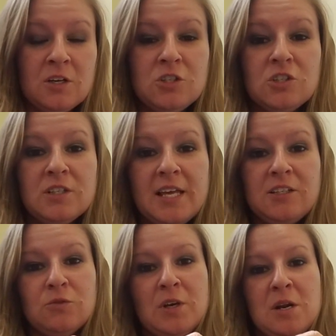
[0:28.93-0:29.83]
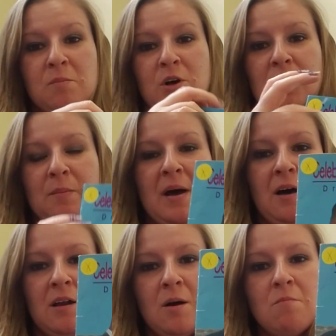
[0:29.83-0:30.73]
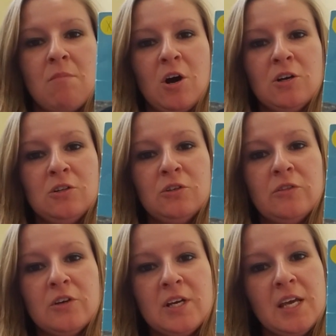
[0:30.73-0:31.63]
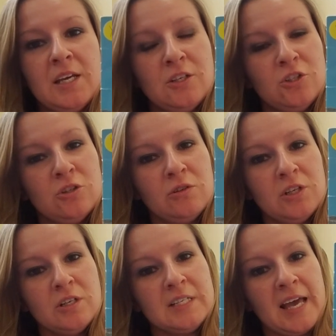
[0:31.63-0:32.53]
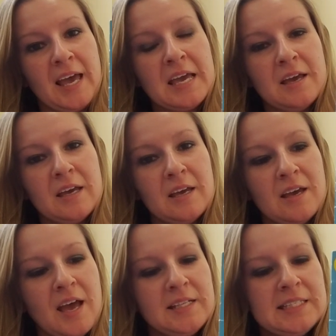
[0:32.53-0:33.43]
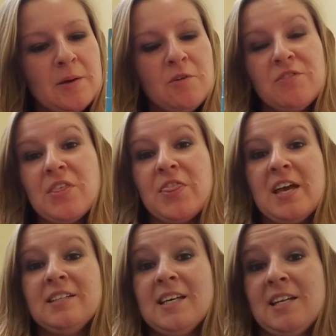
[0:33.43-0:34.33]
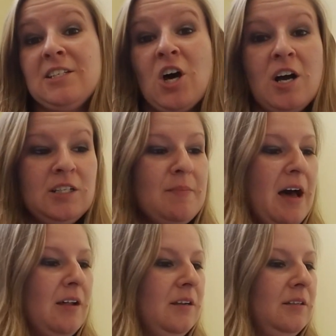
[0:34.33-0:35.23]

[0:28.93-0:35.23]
So let's read a book about Martin Luther King Jr. Day and some of the things that he talked about.